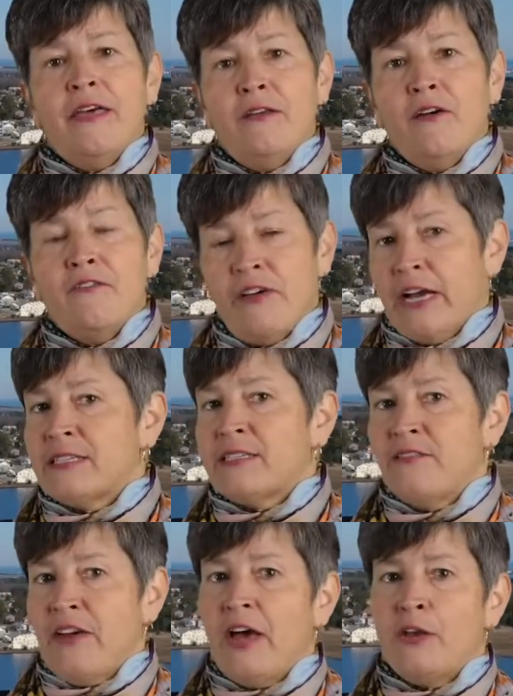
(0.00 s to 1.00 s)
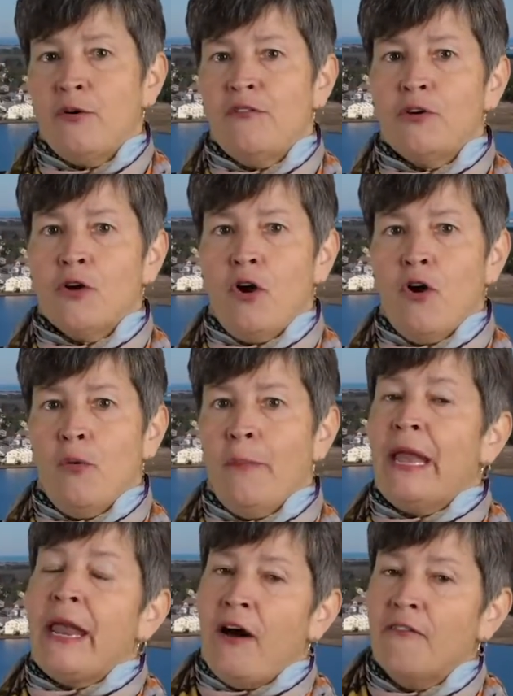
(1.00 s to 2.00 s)
that affects the value of your home
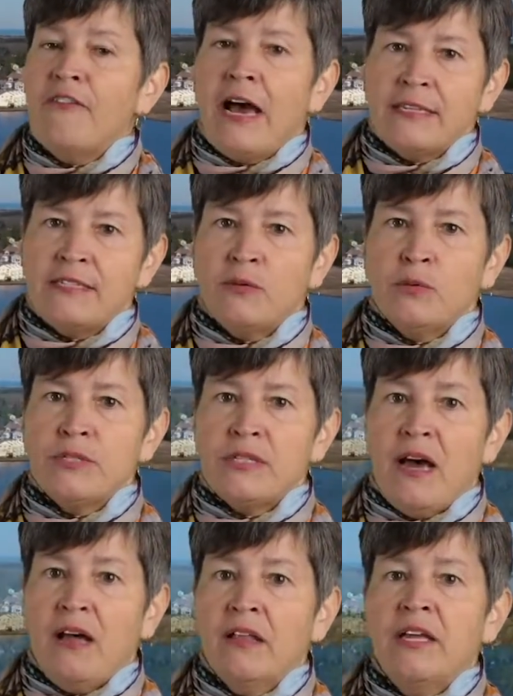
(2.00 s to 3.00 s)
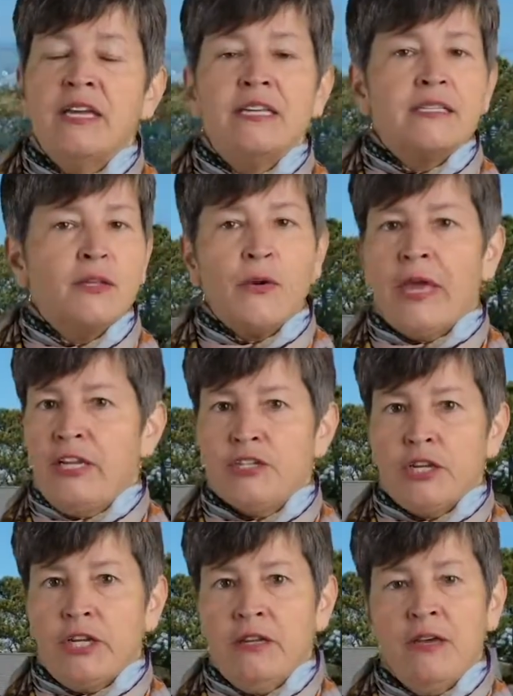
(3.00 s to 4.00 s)
and how fast it will sell is
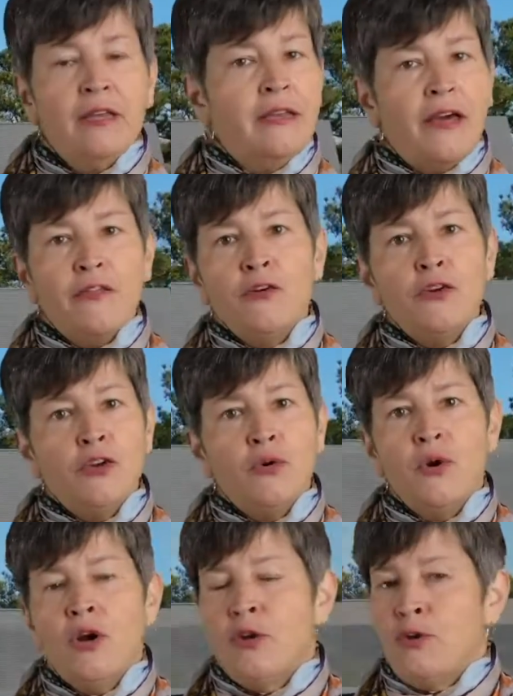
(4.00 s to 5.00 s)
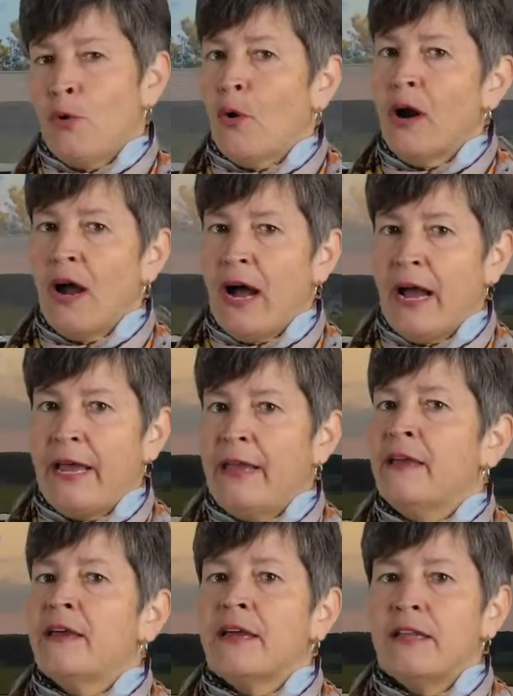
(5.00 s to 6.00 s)
location. Neither you nor I
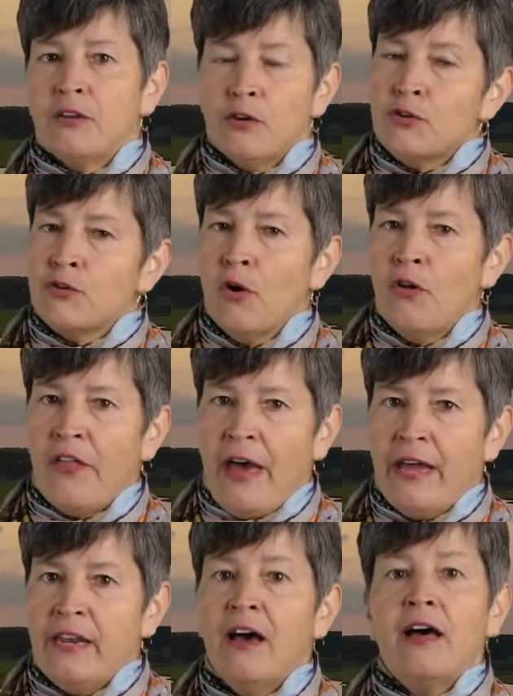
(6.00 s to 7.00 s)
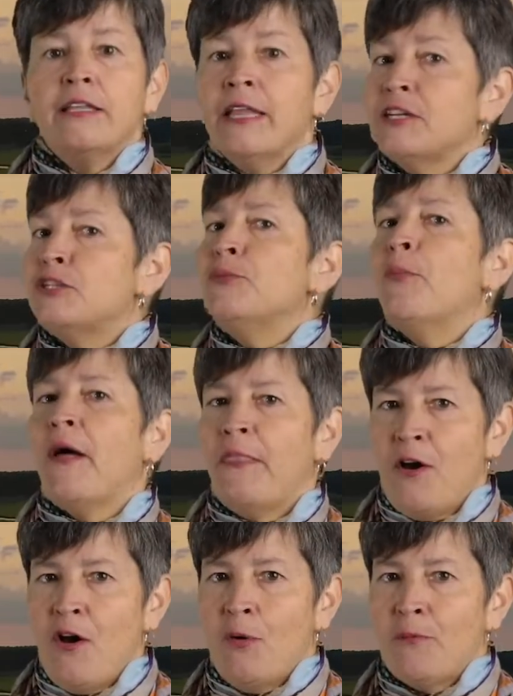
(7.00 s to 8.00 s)
can control that, unless you bought
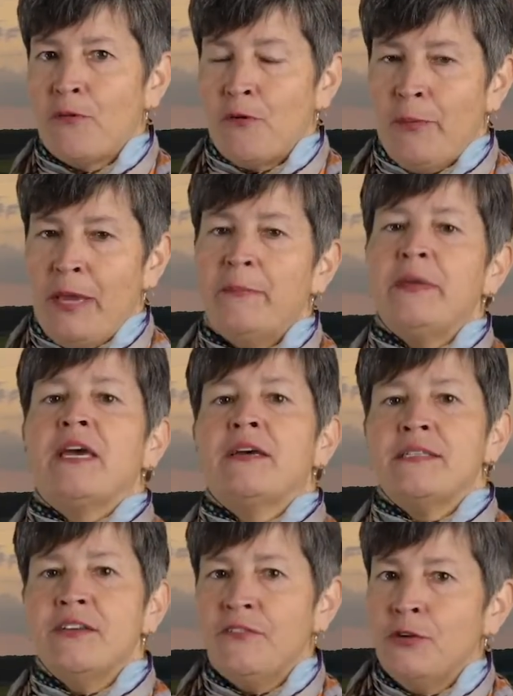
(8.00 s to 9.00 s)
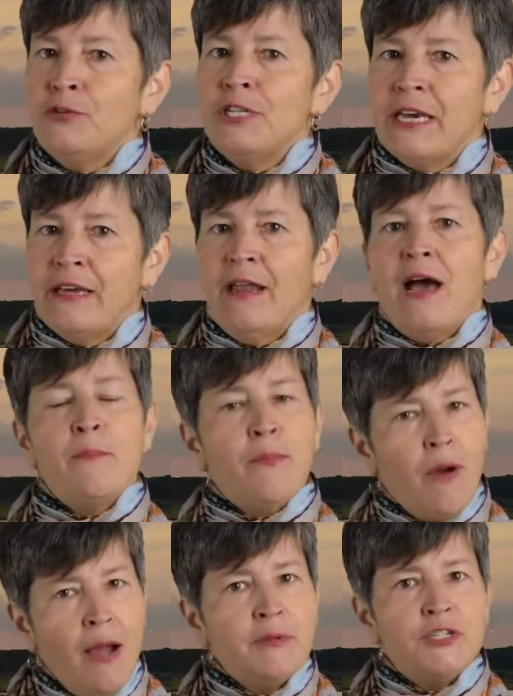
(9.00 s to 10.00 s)
the home through me, because if you did, I
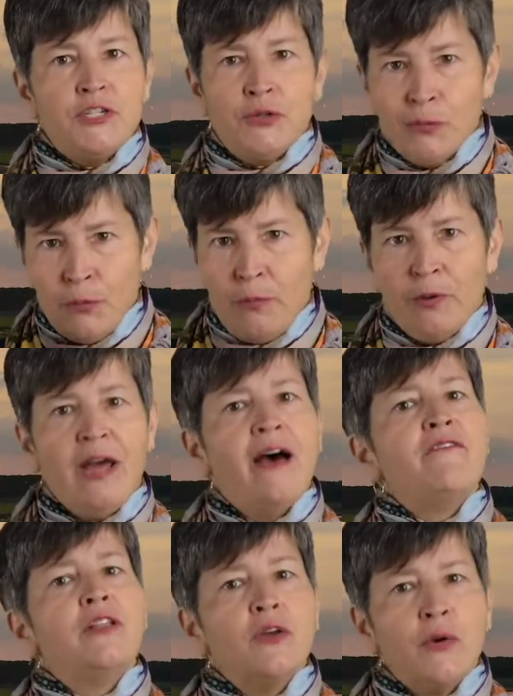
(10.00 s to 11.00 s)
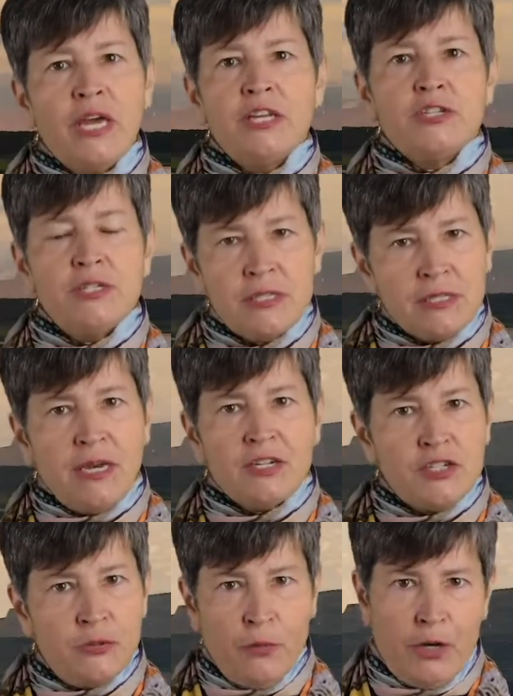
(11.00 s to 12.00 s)
promise you, we would have the location
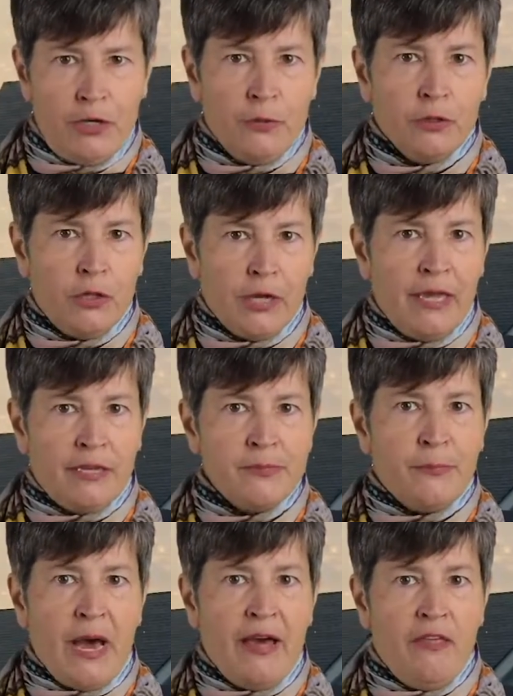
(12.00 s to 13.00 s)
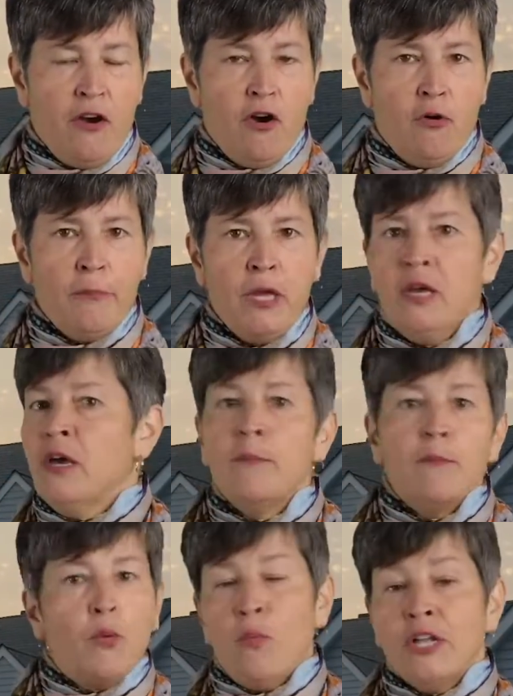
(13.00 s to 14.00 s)
discussion when you were looking to buy the home.
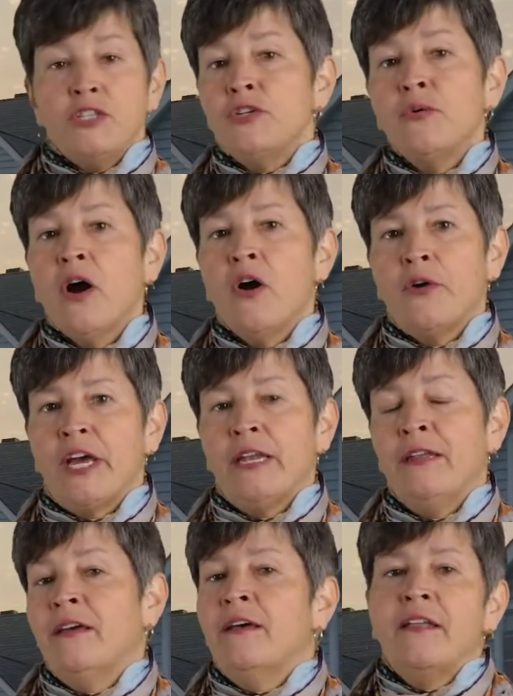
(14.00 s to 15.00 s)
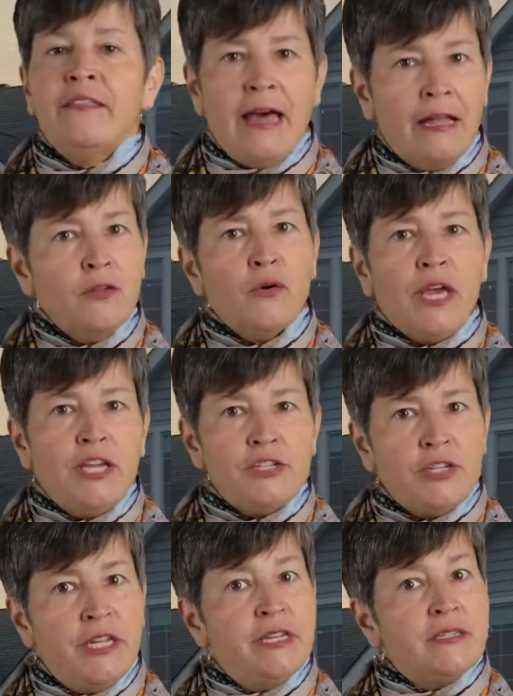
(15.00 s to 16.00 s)
But once you own it, that
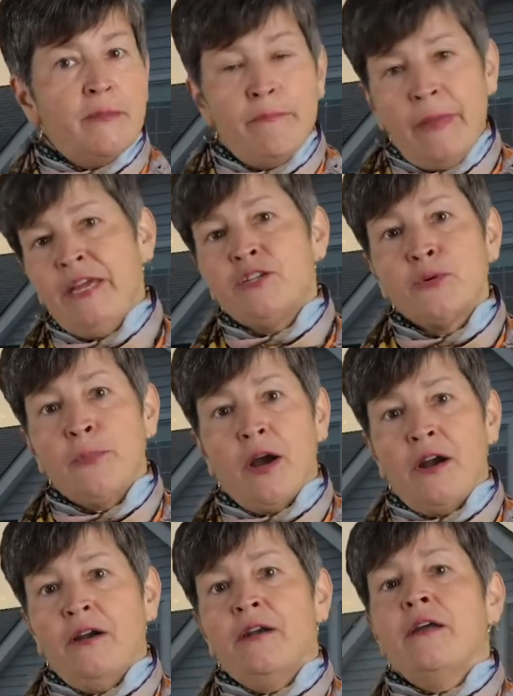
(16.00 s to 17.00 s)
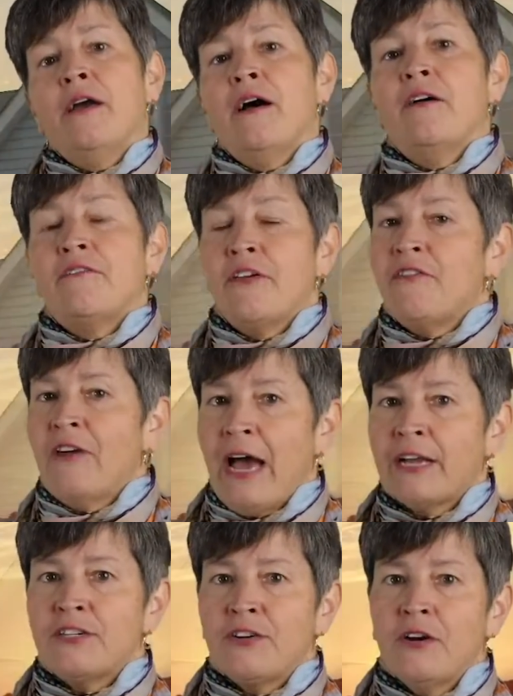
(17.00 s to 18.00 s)
location is a major part of the
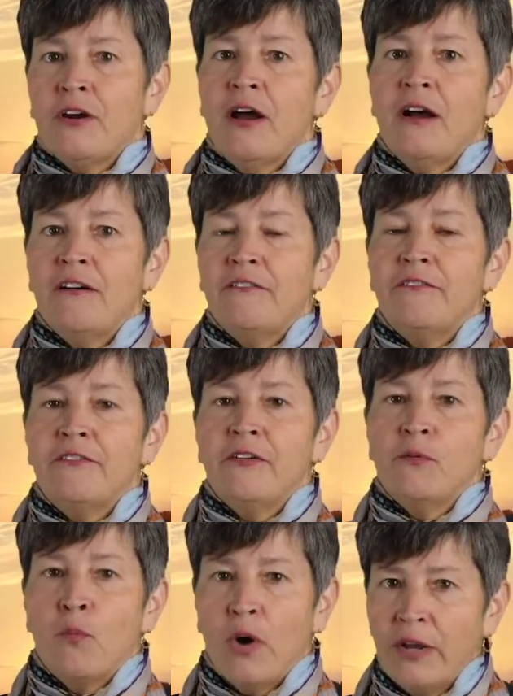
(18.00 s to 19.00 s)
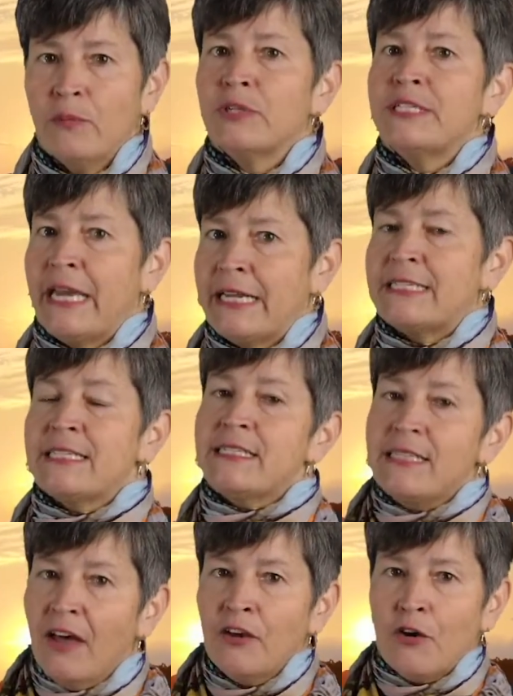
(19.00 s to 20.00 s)
factor of what it will take to
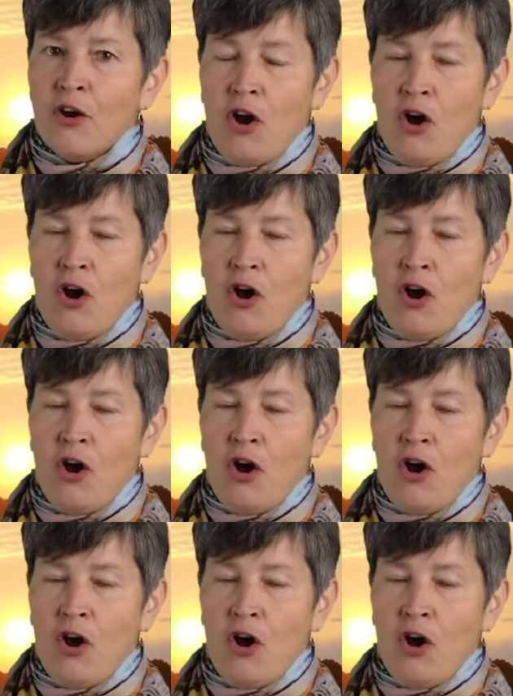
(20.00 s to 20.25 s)
sell your